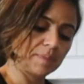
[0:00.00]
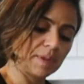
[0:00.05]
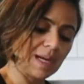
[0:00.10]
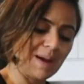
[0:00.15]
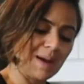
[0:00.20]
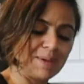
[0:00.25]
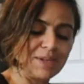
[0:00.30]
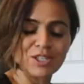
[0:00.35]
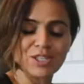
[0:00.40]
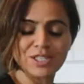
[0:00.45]
I
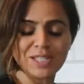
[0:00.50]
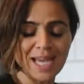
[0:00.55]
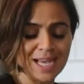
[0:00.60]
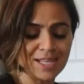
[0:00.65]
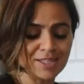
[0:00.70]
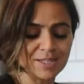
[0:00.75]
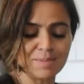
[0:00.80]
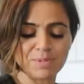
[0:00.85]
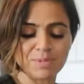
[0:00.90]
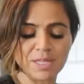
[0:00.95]
mean, you could take
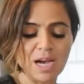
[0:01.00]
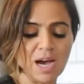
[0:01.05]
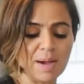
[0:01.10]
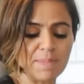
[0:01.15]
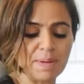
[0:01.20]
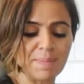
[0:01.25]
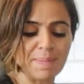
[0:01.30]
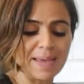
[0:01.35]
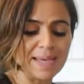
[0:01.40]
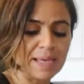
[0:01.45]
some time
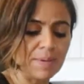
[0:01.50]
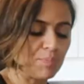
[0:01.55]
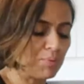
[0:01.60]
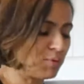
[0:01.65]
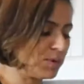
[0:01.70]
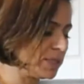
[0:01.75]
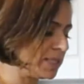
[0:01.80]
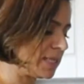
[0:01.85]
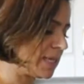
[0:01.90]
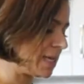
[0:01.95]
and make it
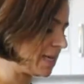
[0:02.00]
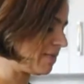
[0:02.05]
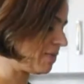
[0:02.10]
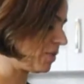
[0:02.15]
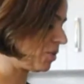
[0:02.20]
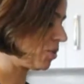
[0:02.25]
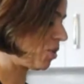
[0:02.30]
pretty if you've